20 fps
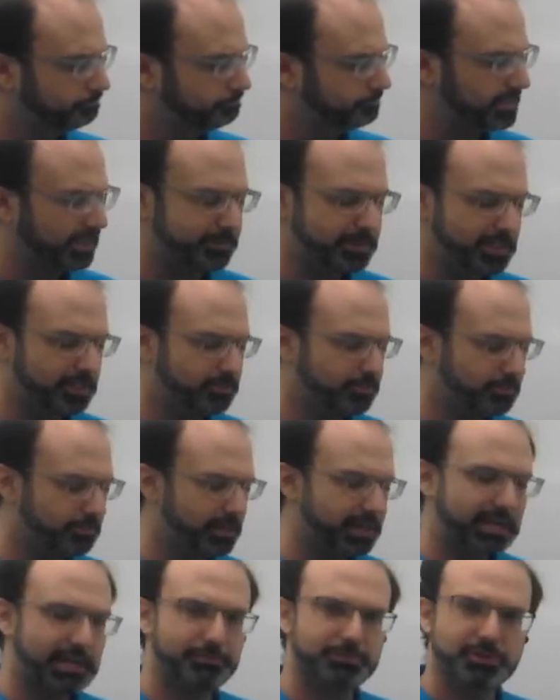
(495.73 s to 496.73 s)
I mean,
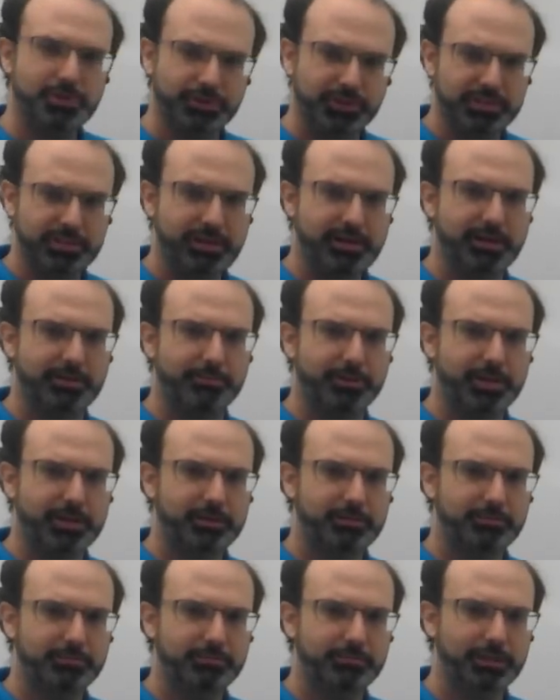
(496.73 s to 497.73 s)
that happens all the time, right?
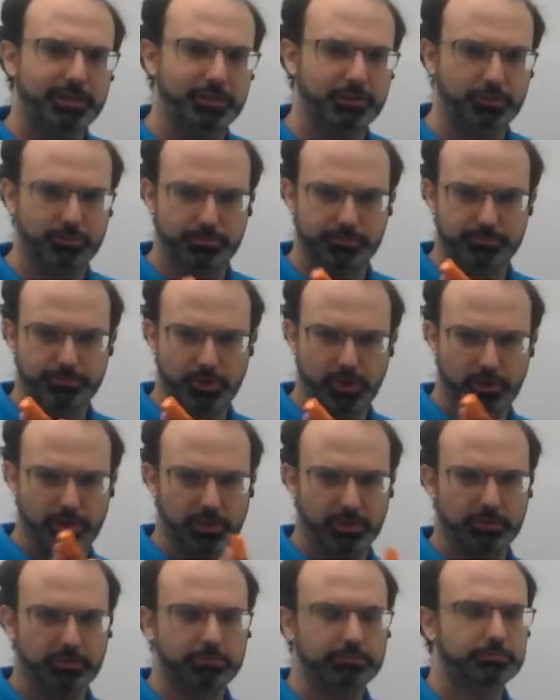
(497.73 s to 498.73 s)
You
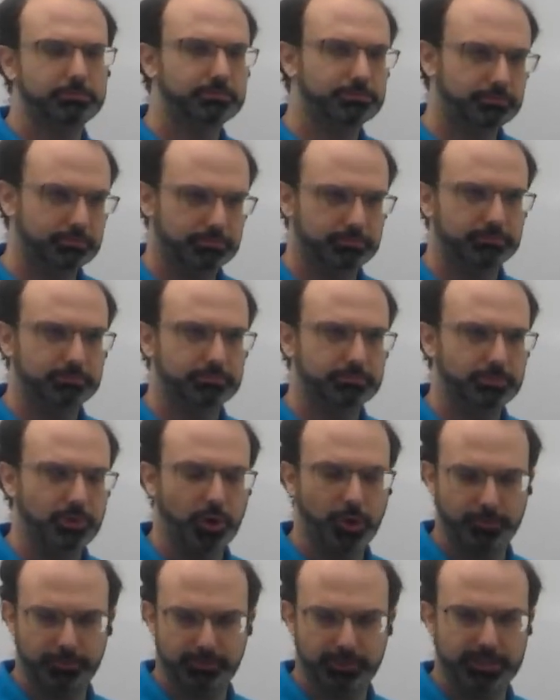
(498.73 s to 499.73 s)
all,
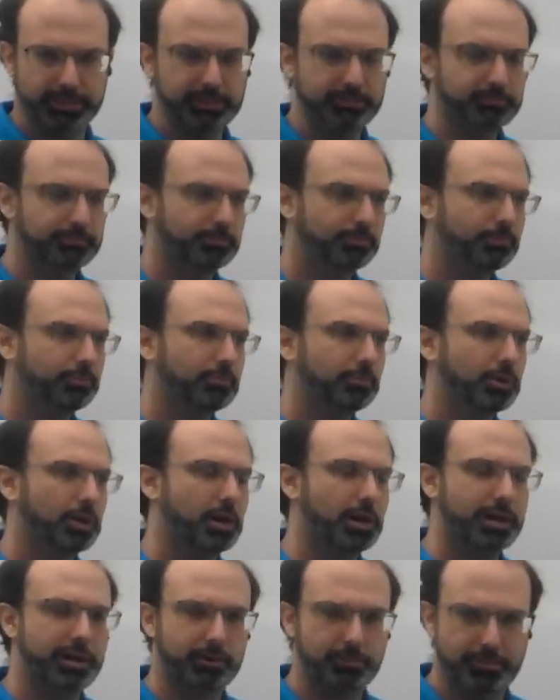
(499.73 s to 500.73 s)
hopefully,
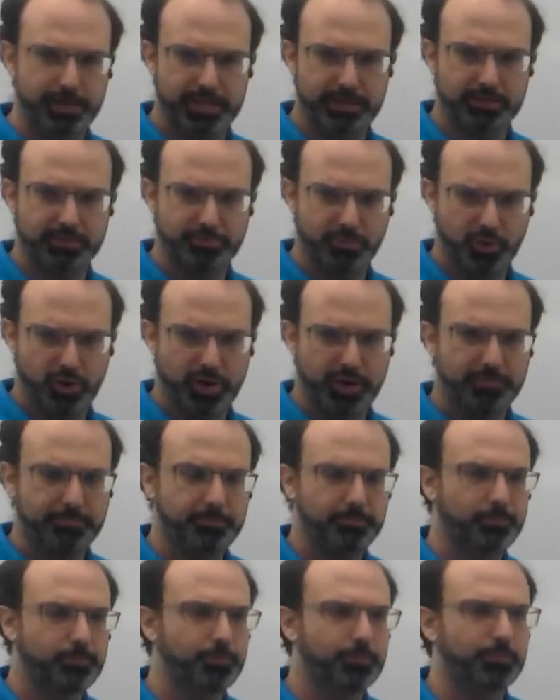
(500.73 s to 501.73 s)
got out of bed this morning
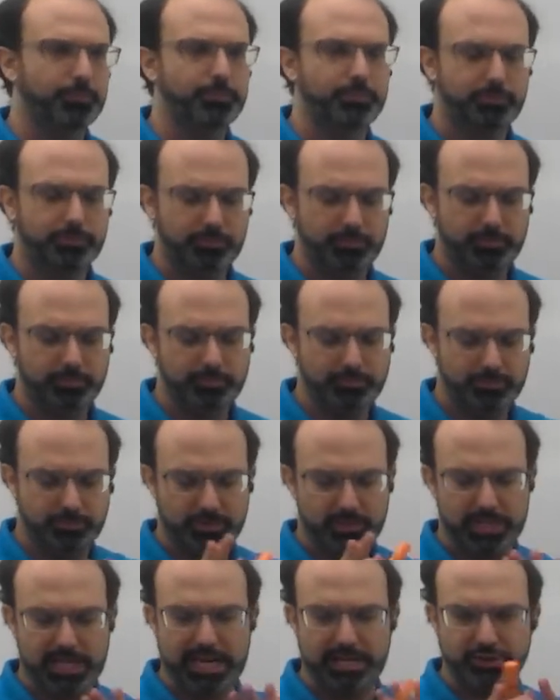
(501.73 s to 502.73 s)

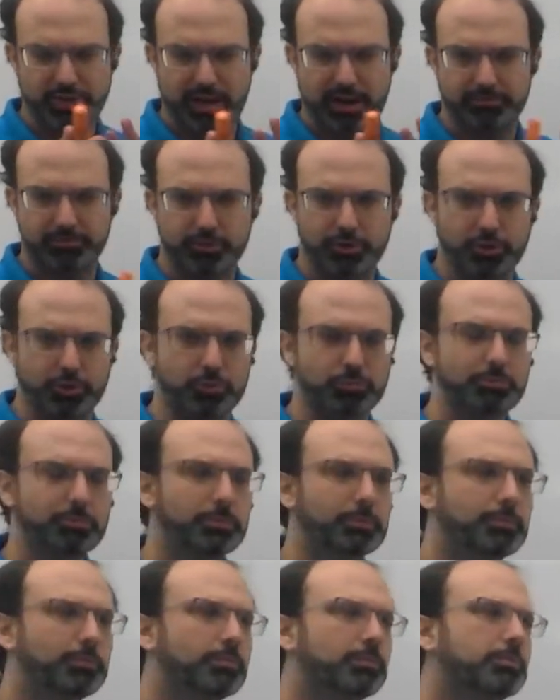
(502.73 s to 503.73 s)
/ afternoon.
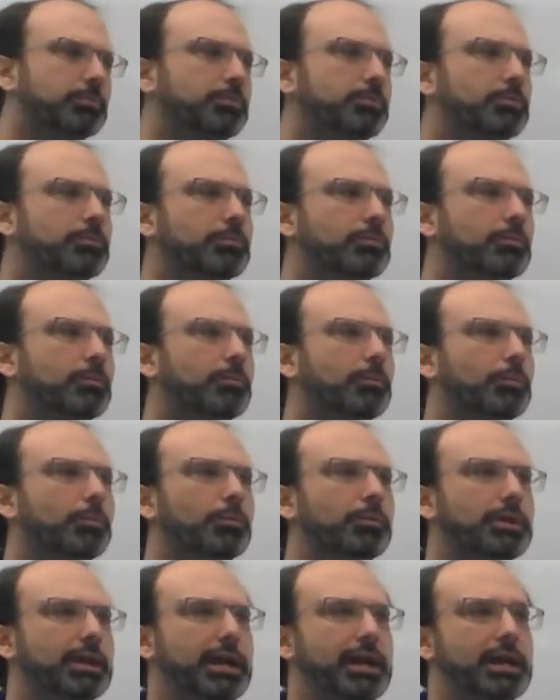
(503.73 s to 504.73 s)

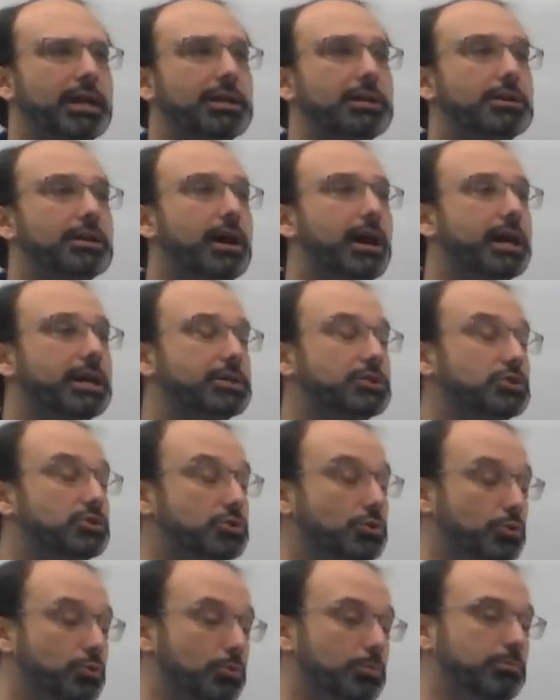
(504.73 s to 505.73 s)
And I
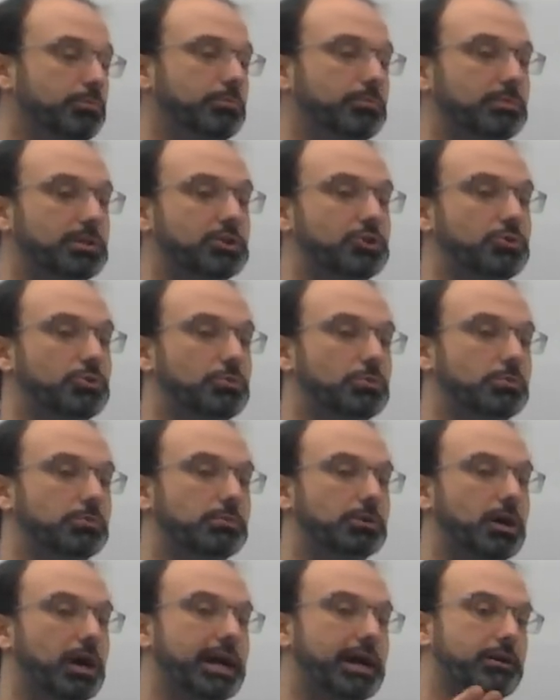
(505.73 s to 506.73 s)
assume that you
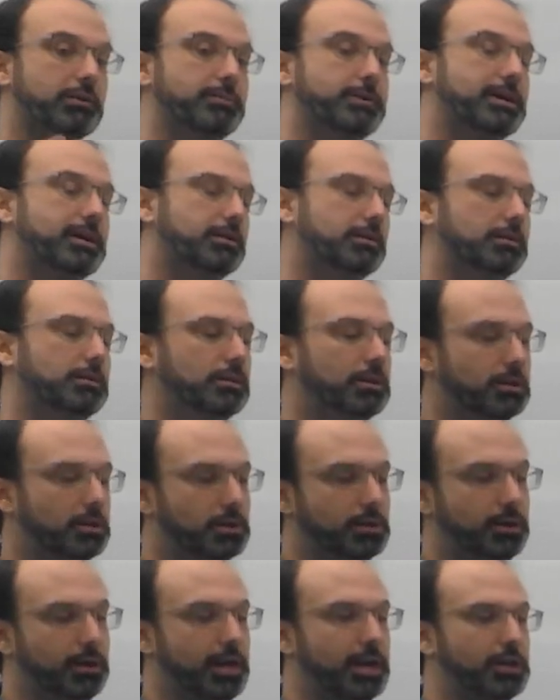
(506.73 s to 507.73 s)
got out of bed
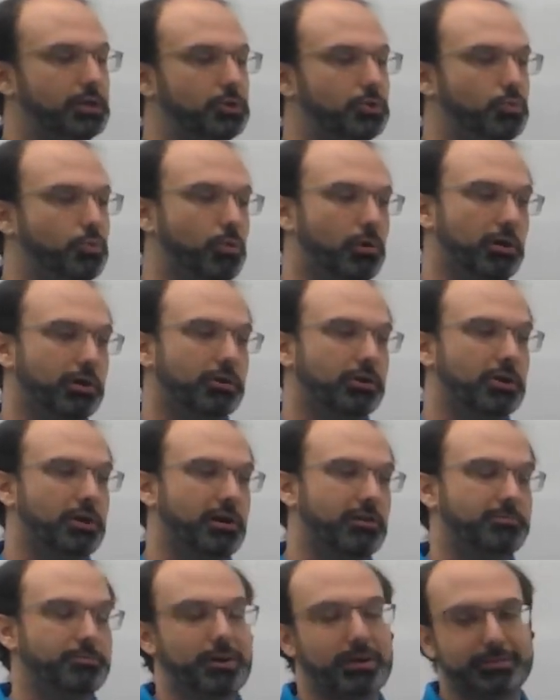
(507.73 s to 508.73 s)
and you wandered
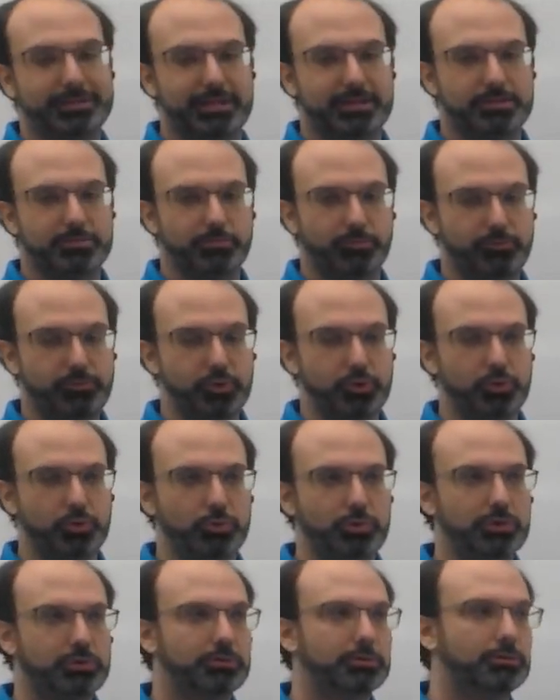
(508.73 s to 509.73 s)
off, probably get some
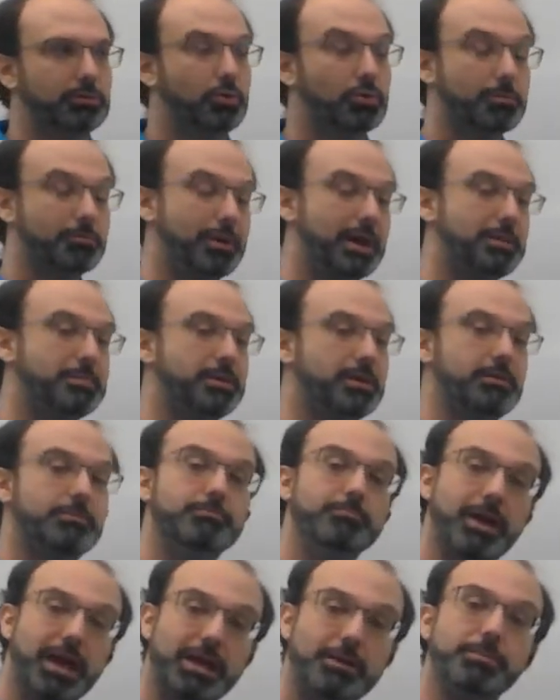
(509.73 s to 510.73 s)
food, or
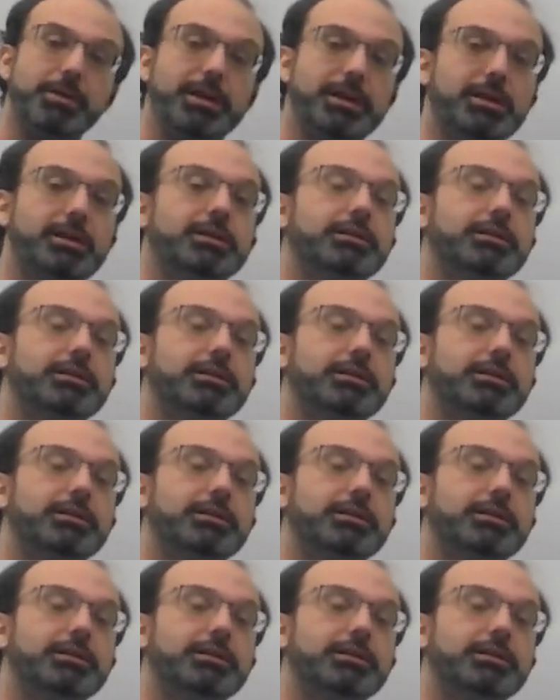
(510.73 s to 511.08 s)
maybe